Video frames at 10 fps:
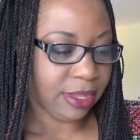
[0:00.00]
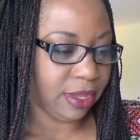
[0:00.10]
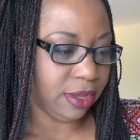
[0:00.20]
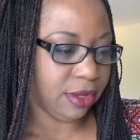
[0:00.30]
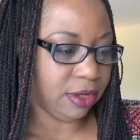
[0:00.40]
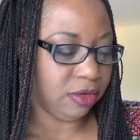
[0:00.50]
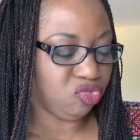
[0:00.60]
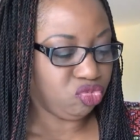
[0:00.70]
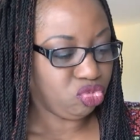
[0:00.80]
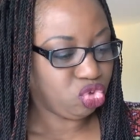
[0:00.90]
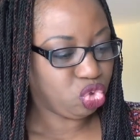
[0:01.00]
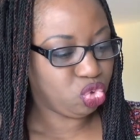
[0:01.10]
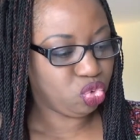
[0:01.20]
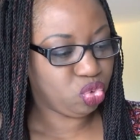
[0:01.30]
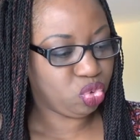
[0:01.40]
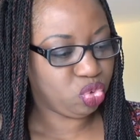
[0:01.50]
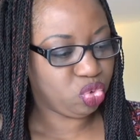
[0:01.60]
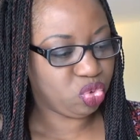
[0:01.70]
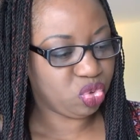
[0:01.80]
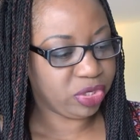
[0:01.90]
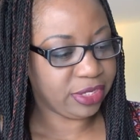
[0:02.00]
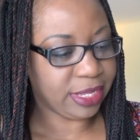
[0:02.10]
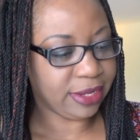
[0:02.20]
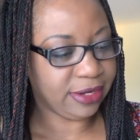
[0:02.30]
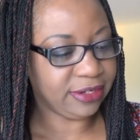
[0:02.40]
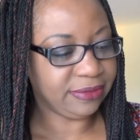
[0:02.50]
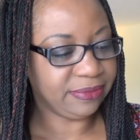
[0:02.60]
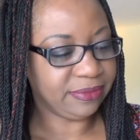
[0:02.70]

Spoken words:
And again,